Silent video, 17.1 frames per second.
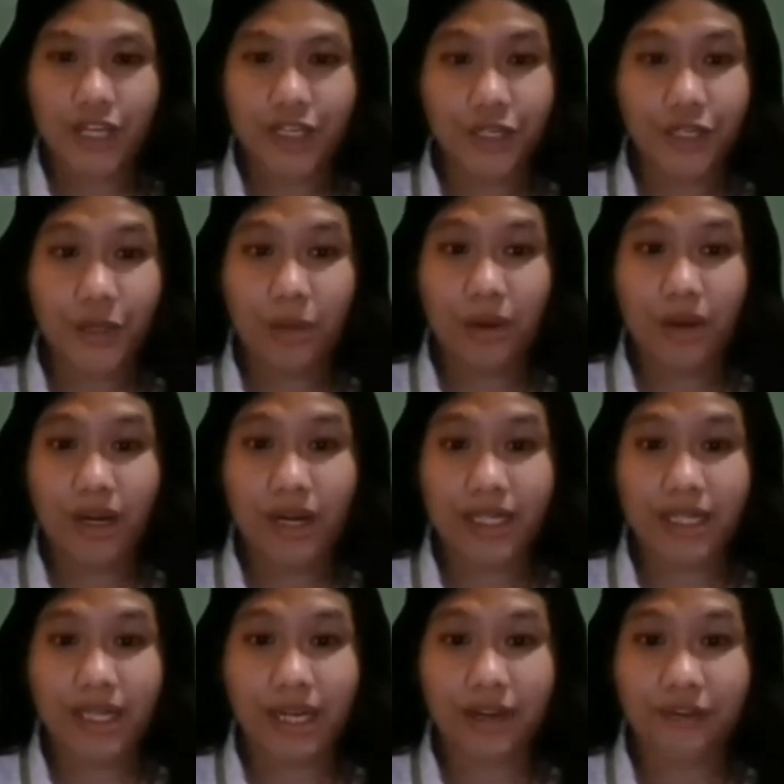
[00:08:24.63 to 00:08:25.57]
You know
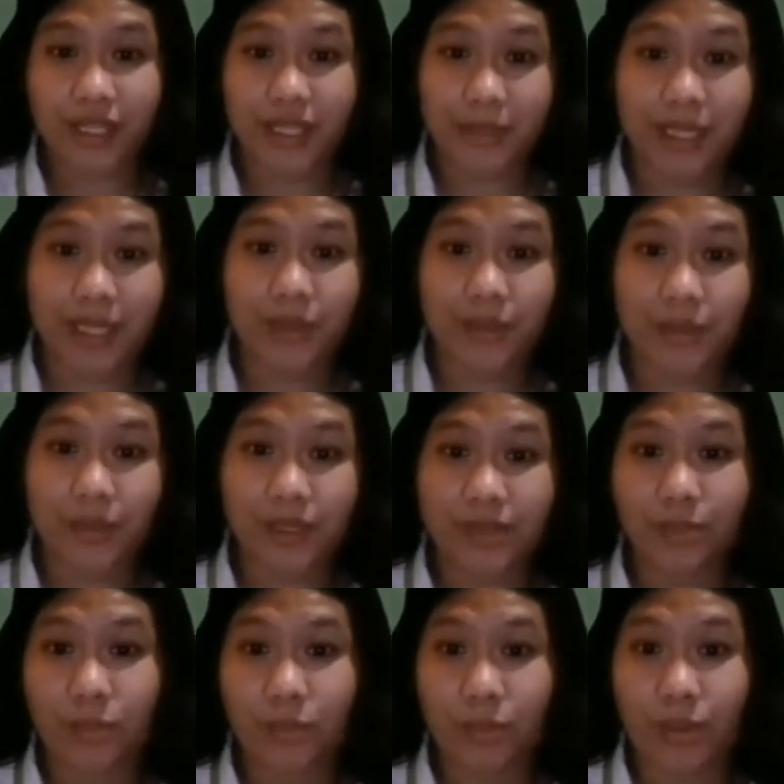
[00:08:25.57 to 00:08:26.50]
what, uh, Filipino
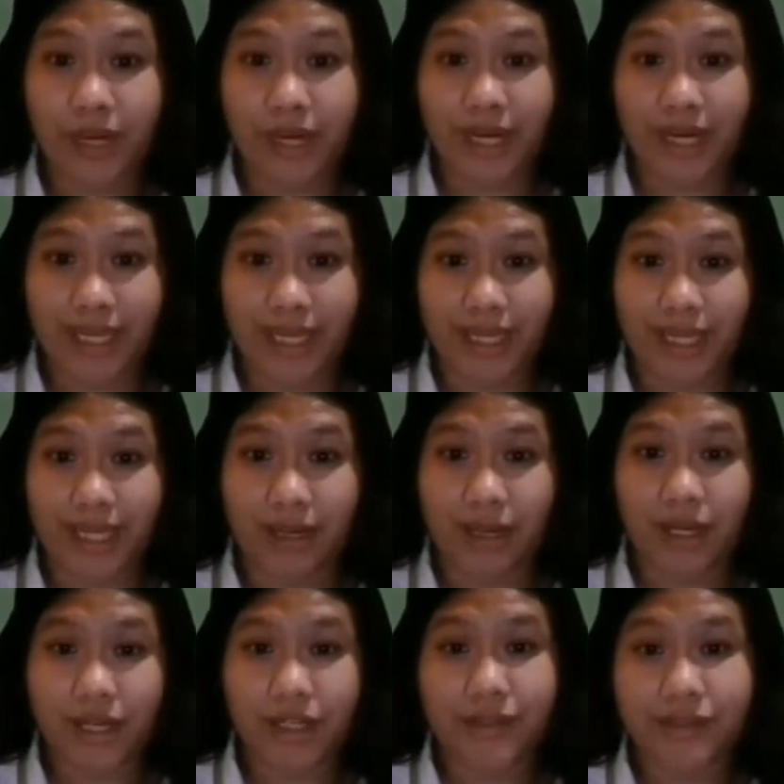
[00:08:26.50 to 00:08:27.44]
was born in
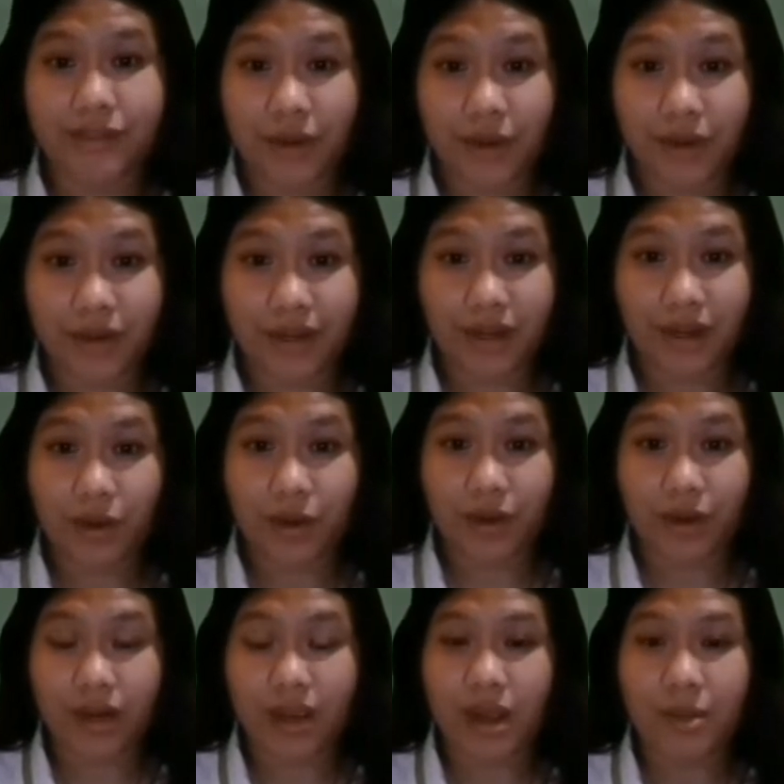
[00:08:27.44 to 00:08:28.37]
dark
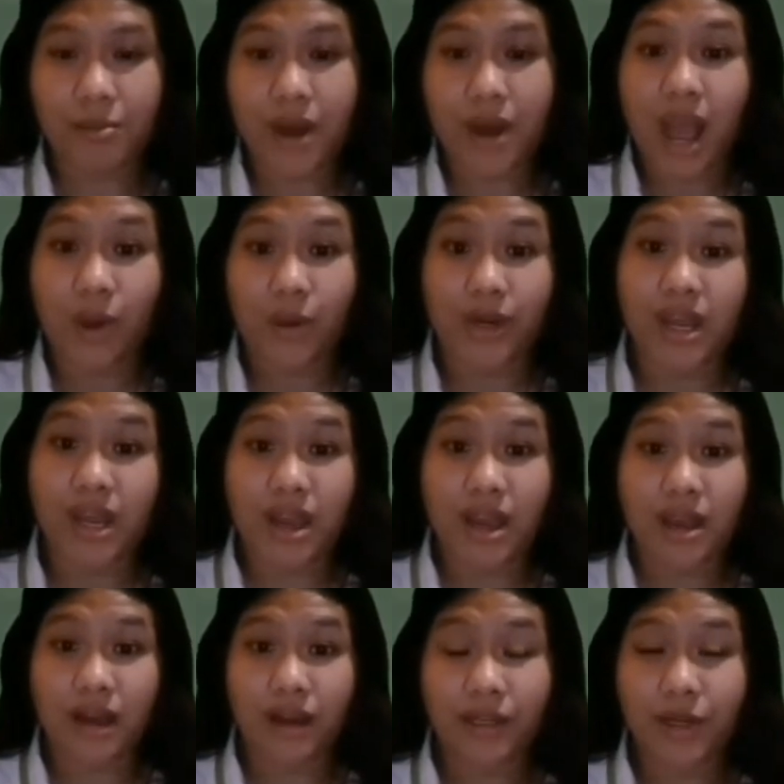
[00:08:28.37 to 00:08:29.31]
or brown,
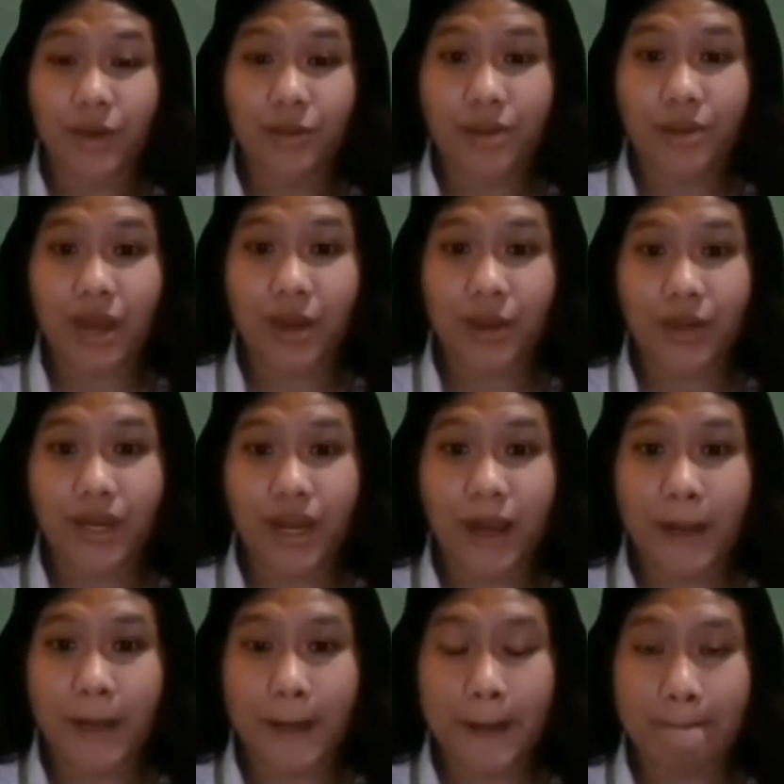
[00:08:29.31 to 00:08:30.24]
you know, brown
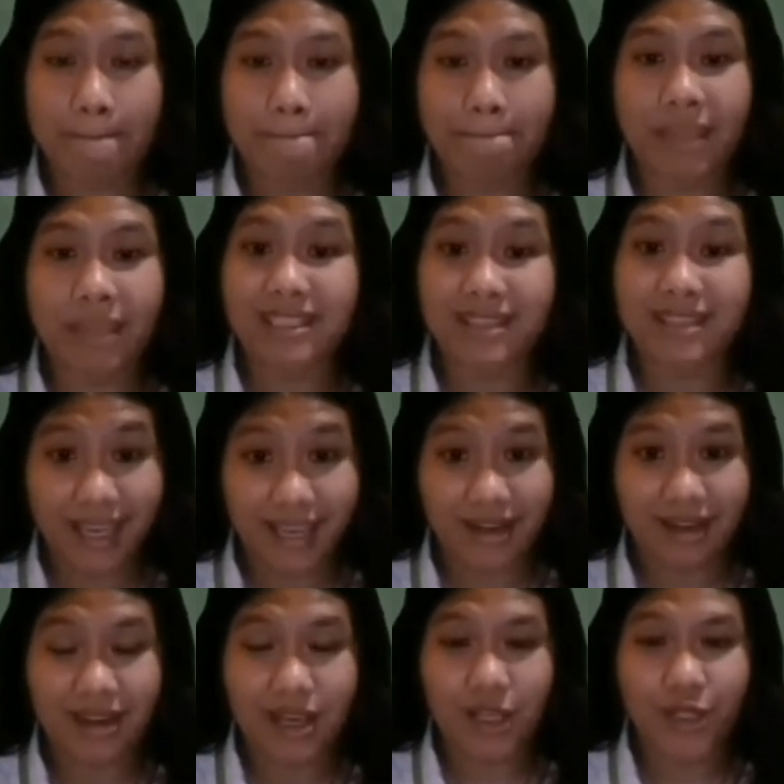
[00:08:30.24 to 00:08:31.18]
um, skin.